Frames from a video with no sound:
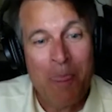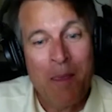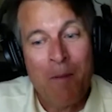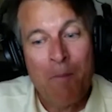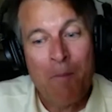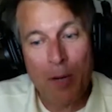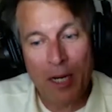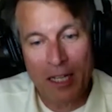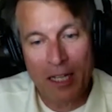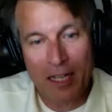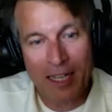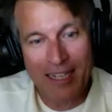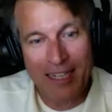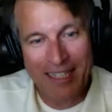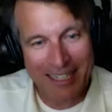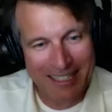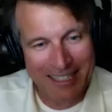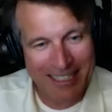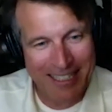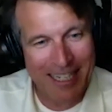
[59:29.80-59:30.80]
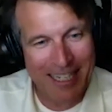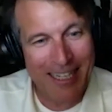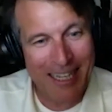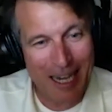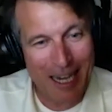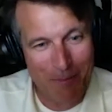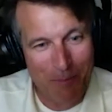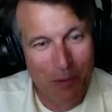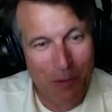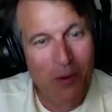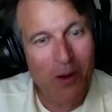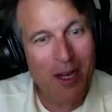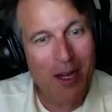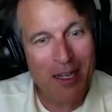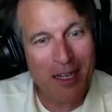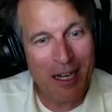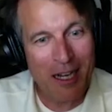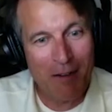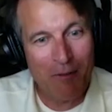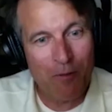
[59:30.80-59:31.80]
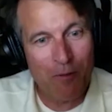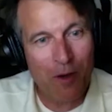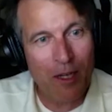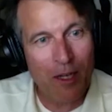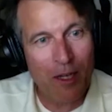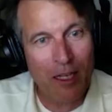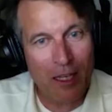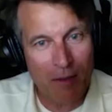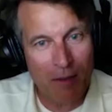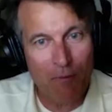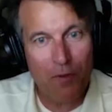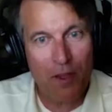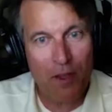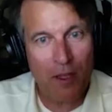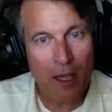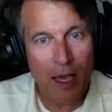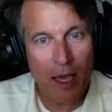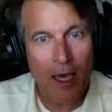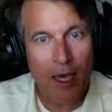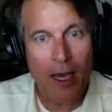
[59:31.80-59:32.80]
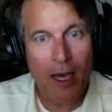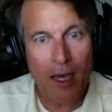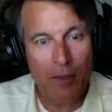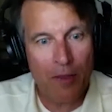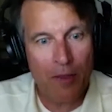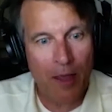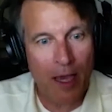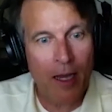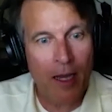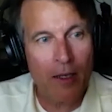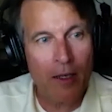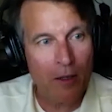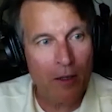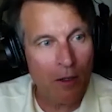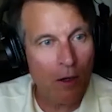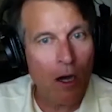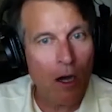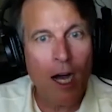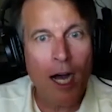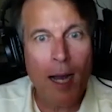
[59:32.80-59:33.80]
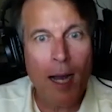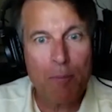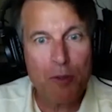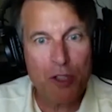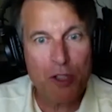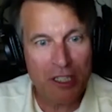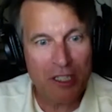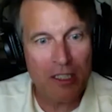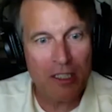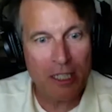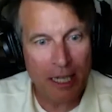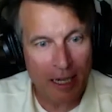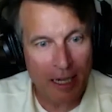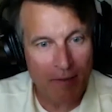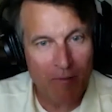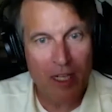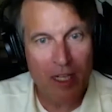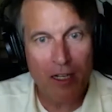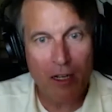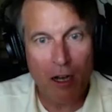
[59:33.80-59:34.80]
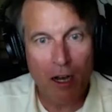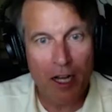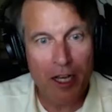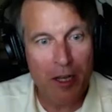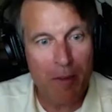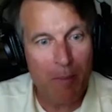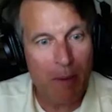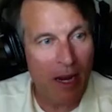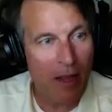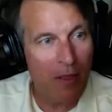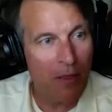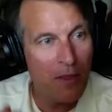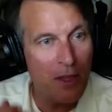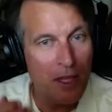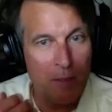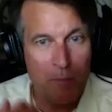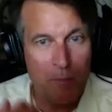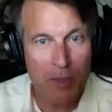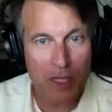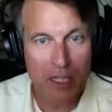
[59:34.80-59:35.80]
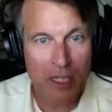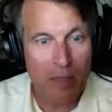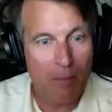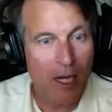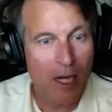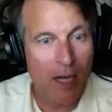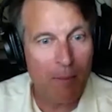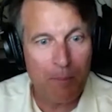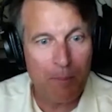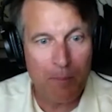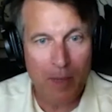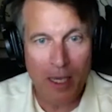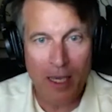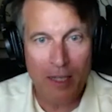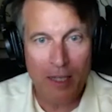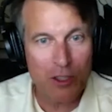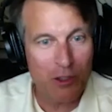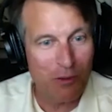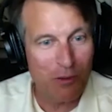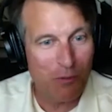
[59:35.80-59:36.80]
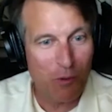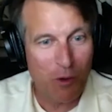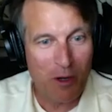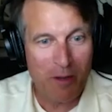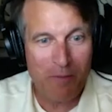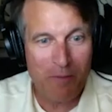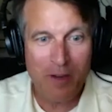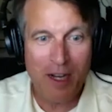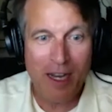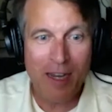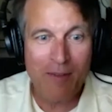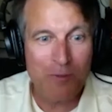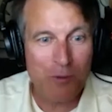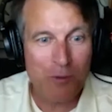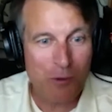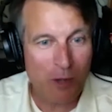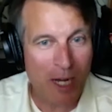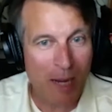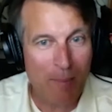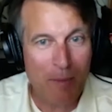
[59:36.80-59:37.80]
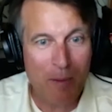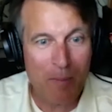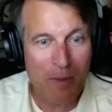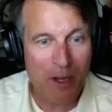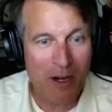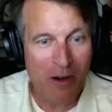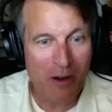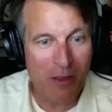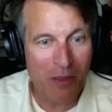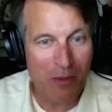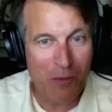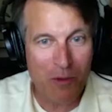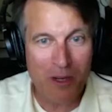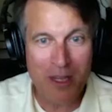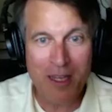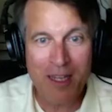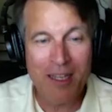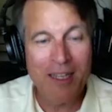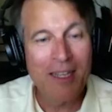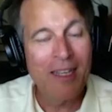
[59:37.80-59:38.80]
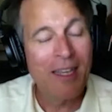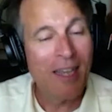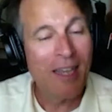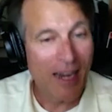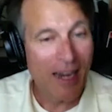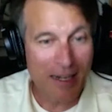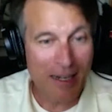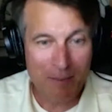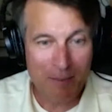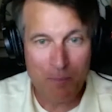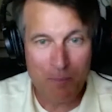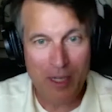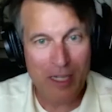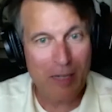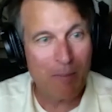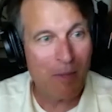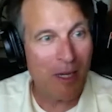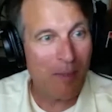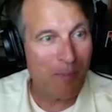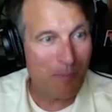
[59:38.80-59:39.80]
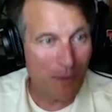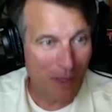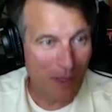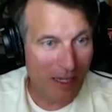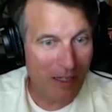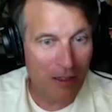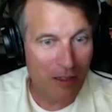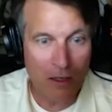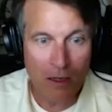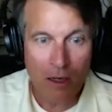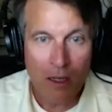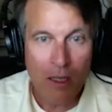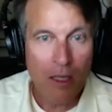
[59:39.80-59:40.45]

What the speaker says: But it gets to that point of, if he had that option to have that on-demand thing, pick him up at 2:45, drop him there at 3, and pick him up later,